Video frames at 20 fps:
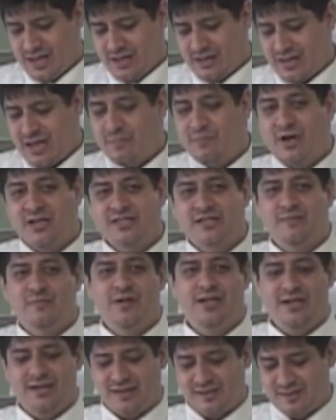That must have
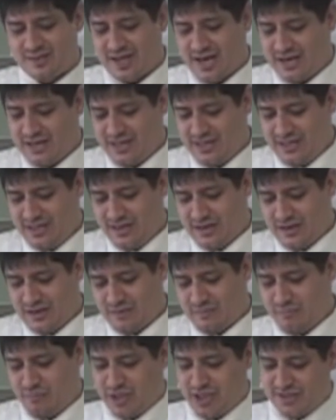been an exciting
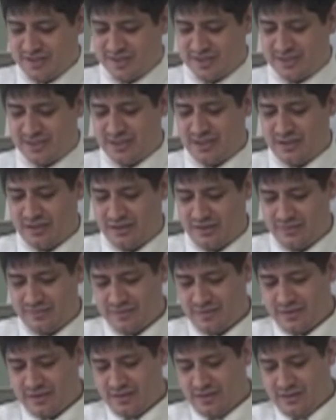year, but still,
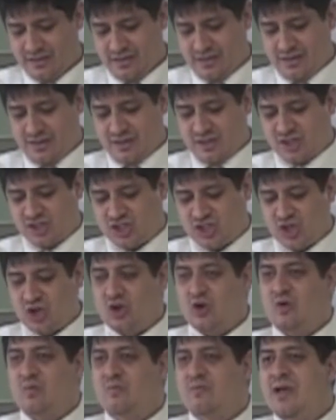
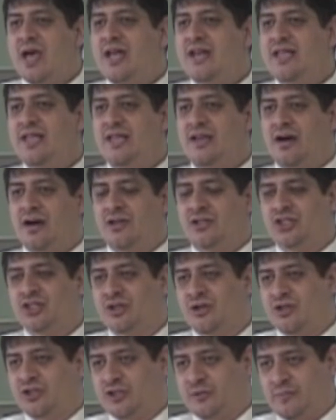so many
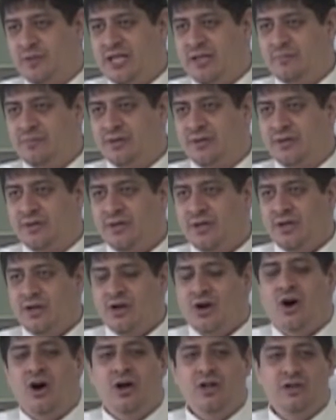unchurched people
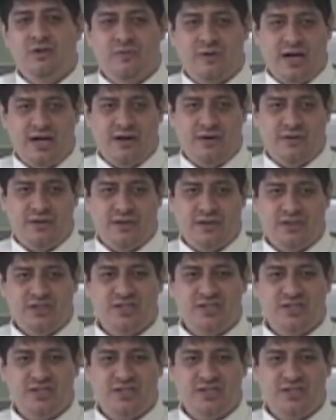all around.